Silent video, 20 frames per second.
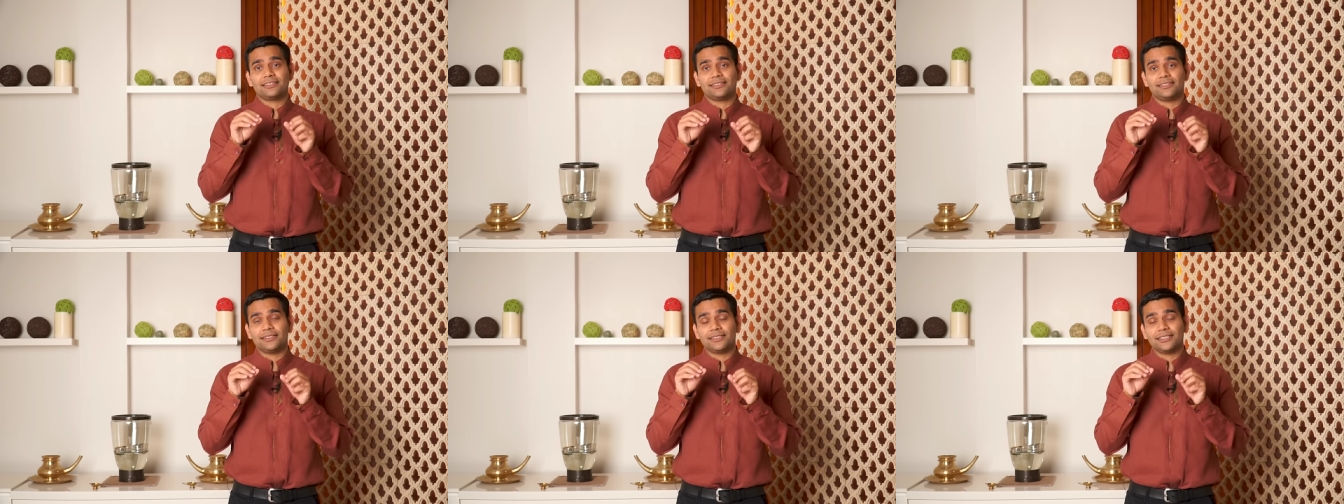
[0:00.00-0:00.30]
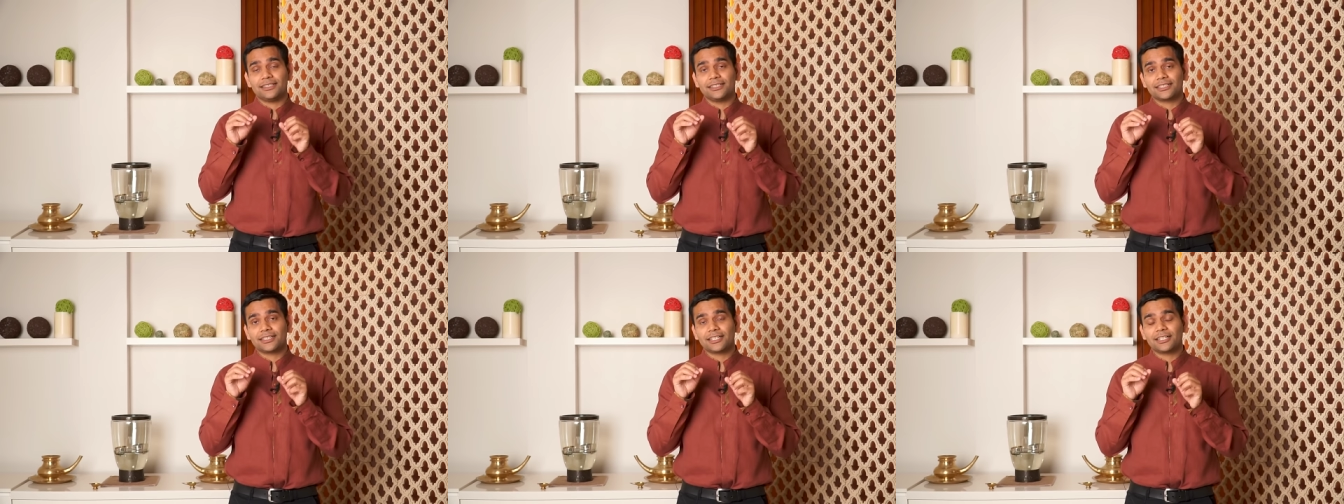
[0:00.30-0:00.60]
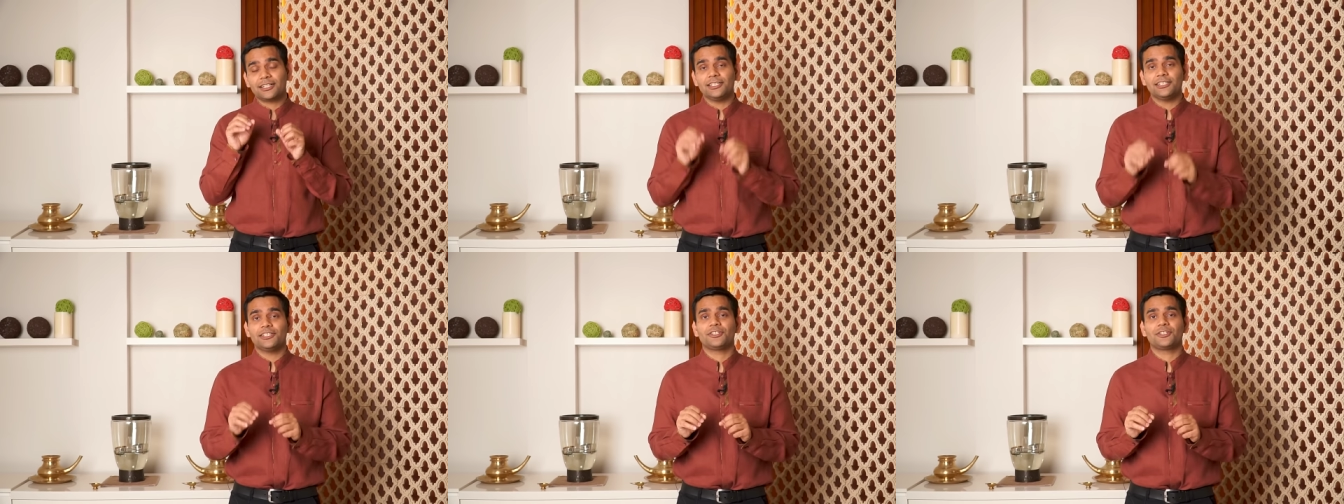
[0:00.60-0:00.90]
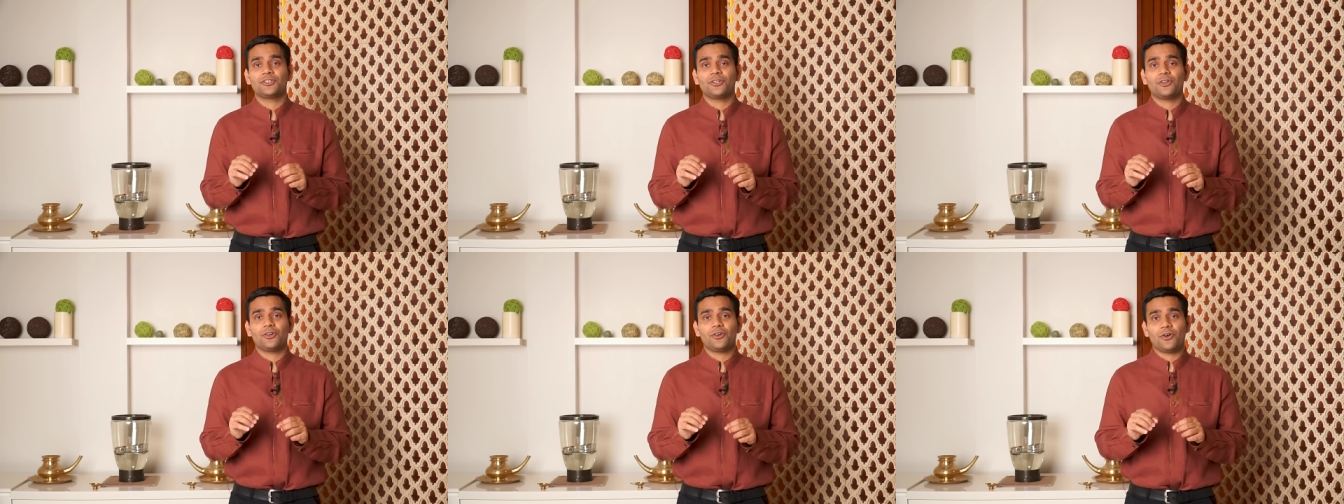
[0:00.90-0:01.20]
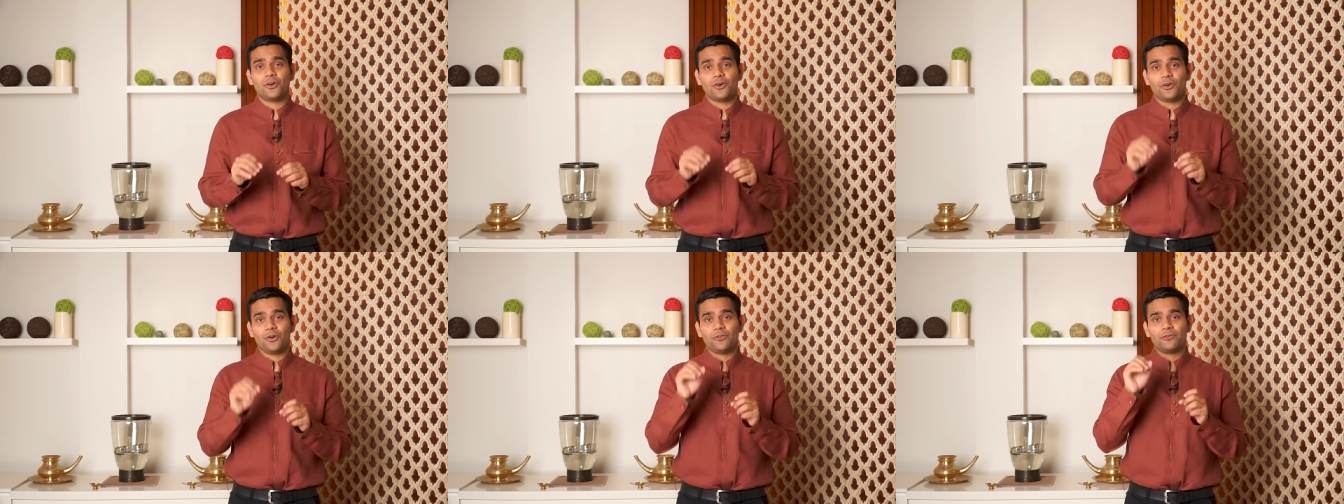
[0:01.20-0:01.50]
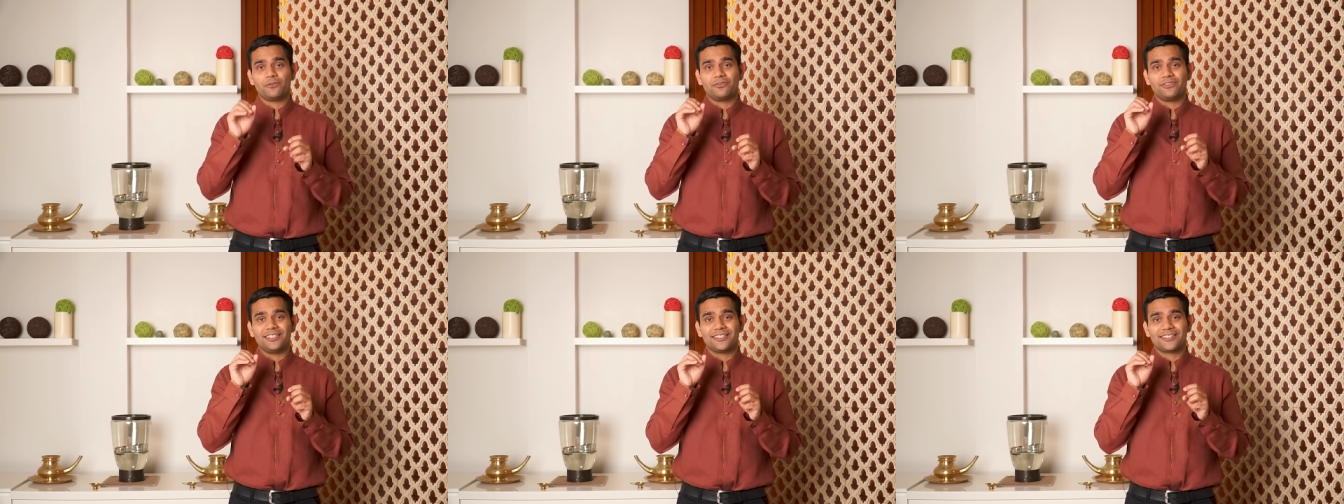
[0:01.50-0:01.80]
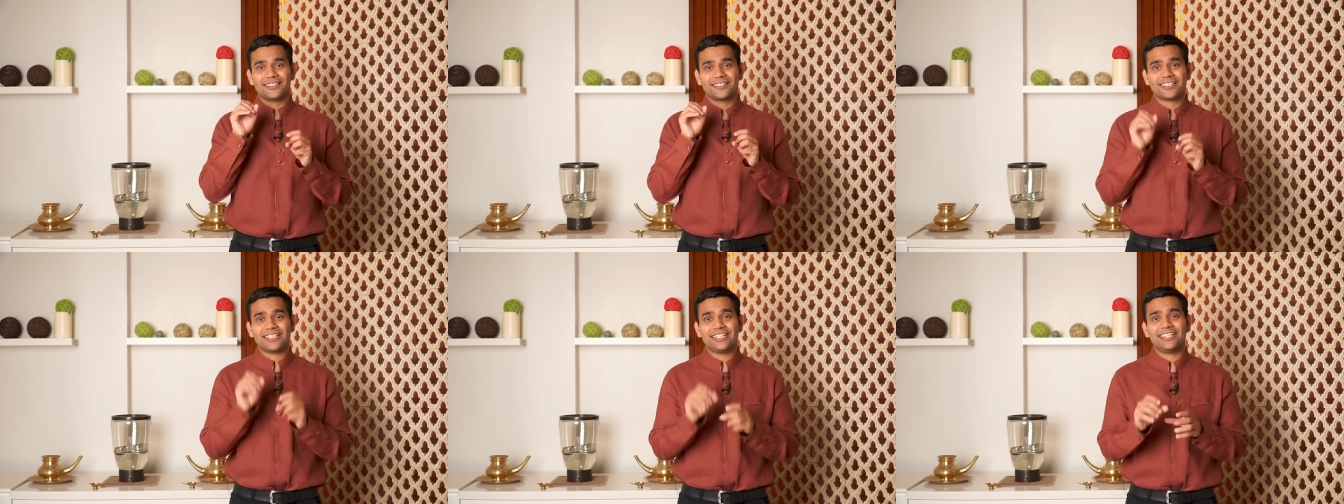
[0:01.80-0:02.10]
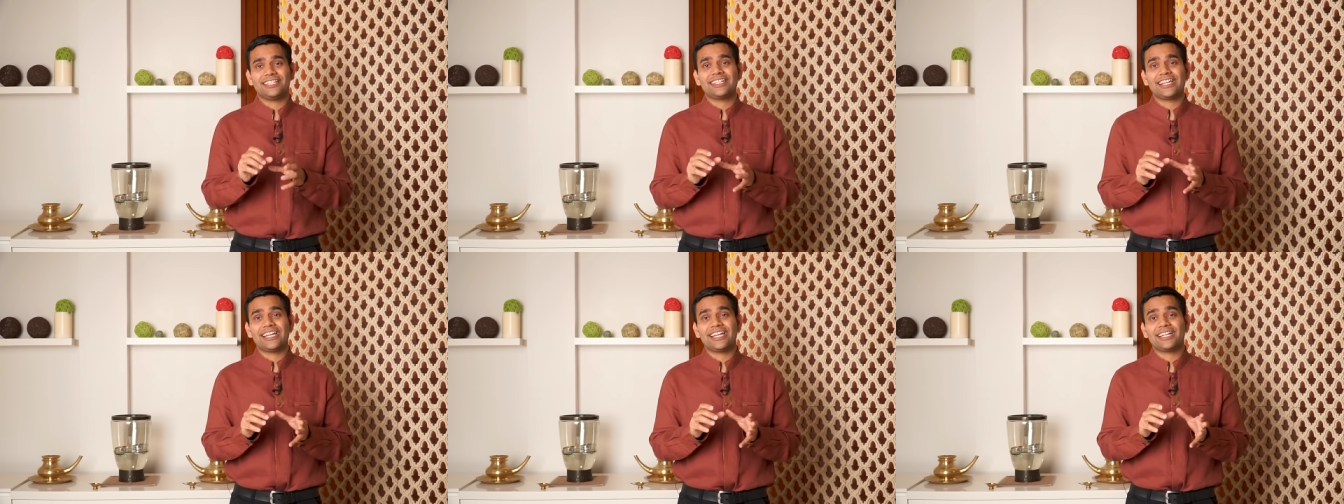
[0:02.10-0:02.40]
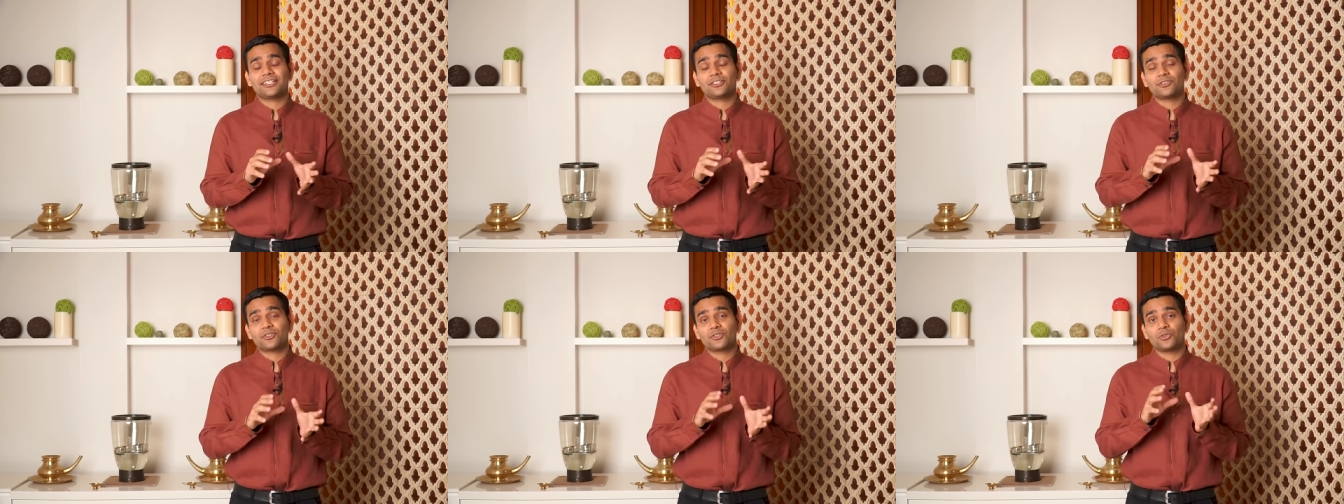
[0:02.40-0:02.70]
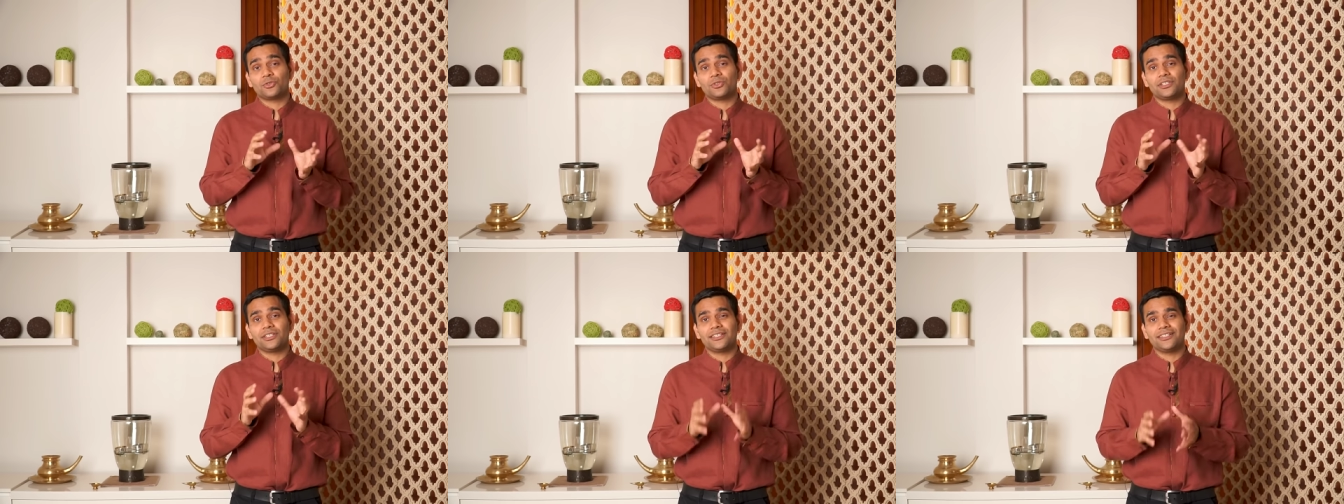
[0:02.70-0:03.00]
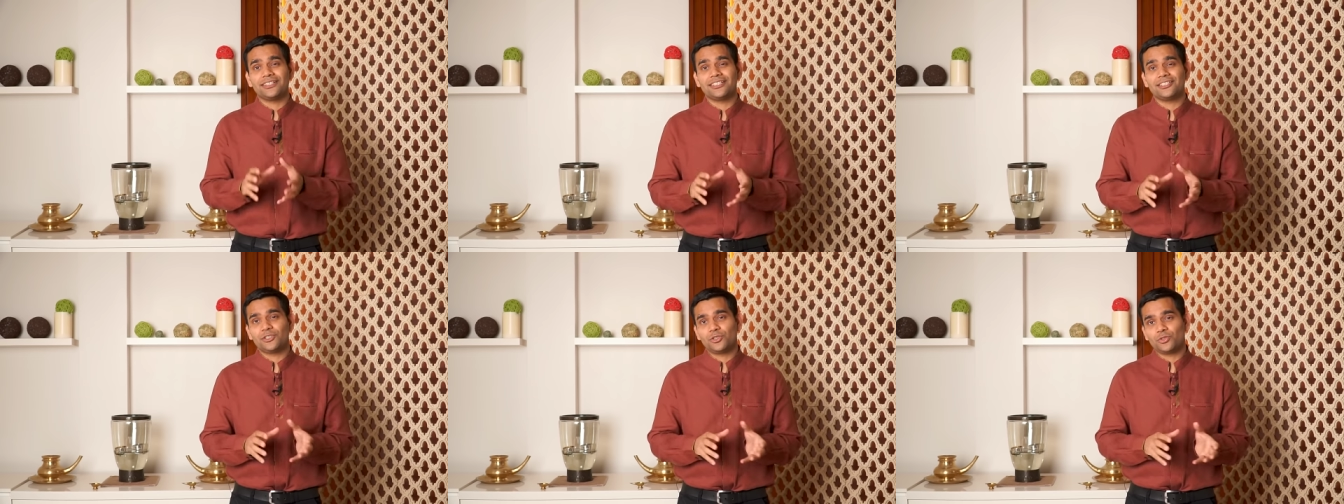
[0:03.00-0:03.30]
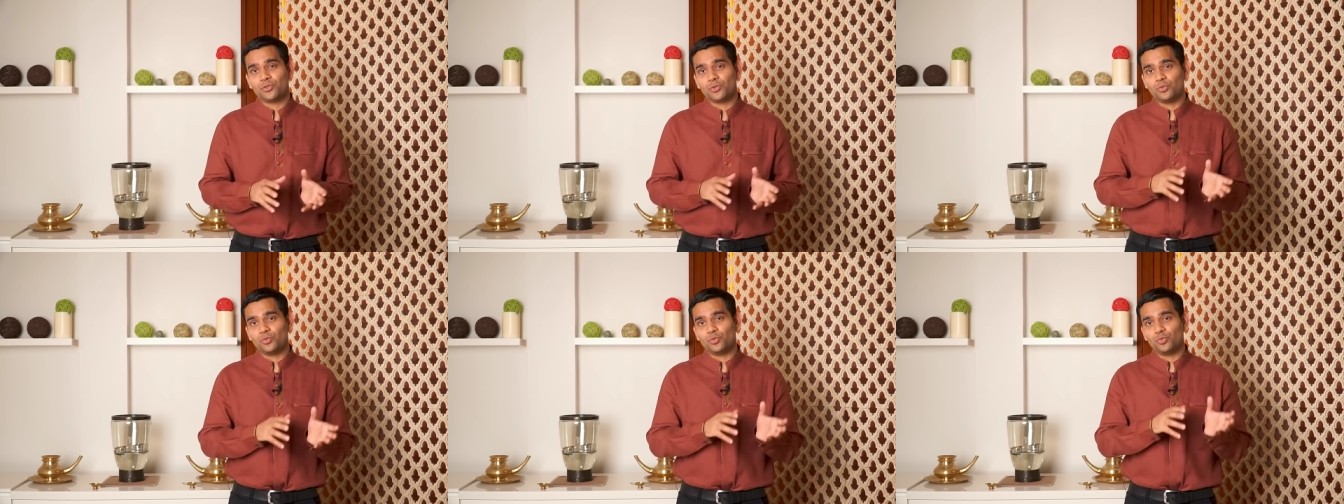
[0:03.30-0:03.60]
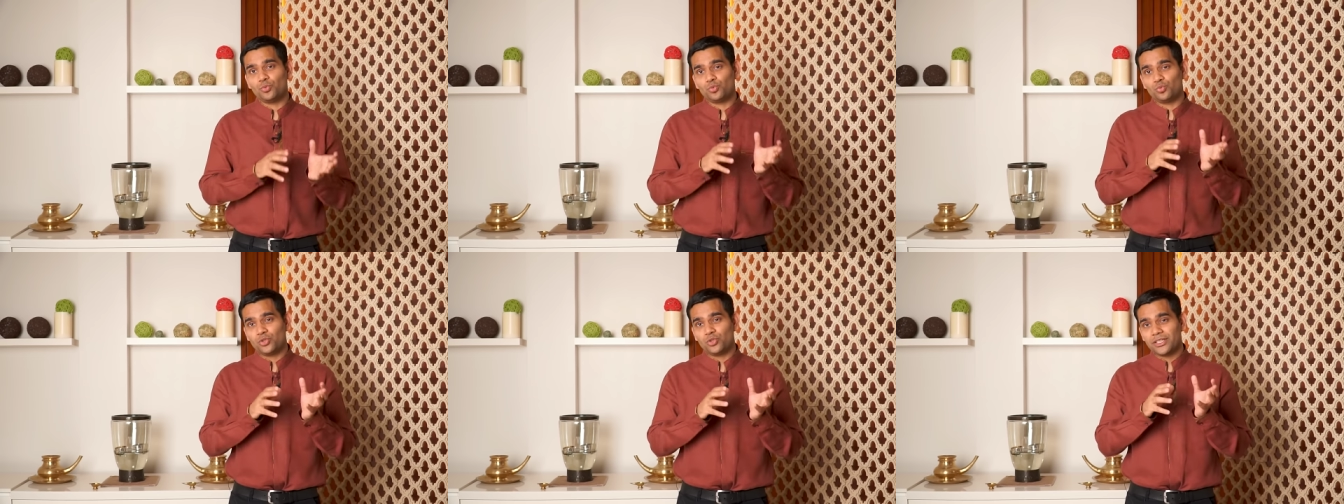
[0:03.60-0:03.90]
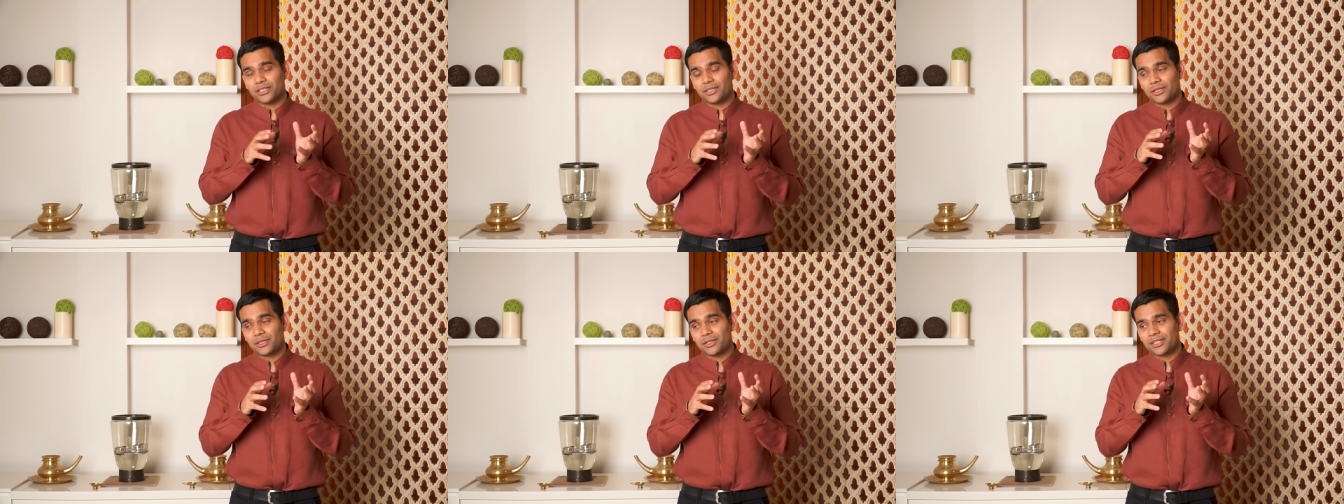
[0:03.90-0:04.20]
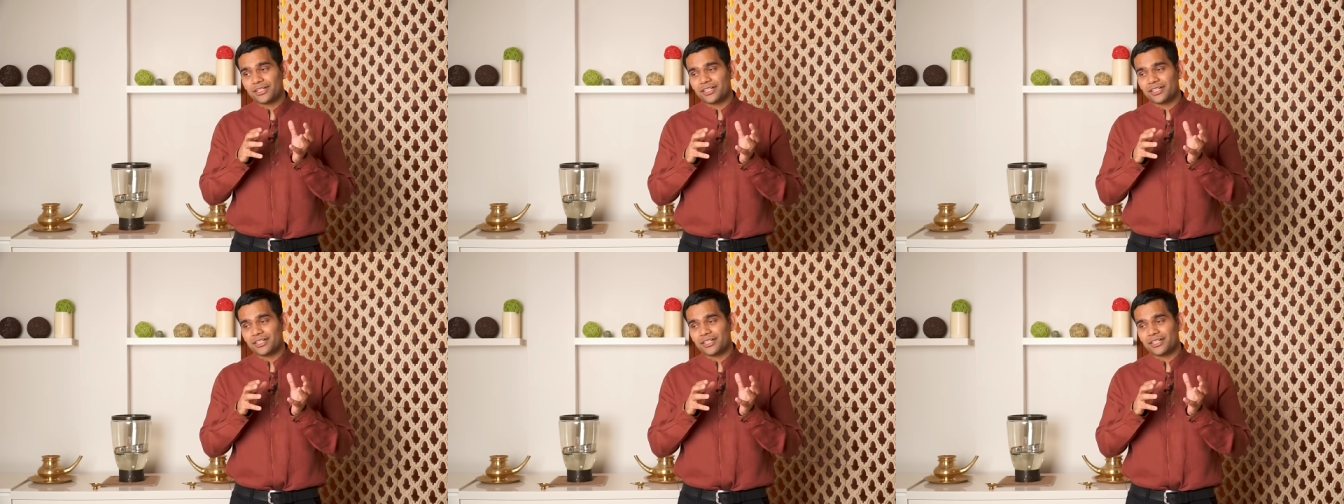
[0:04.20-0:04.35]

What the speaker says: the color of this skin tag should turn to the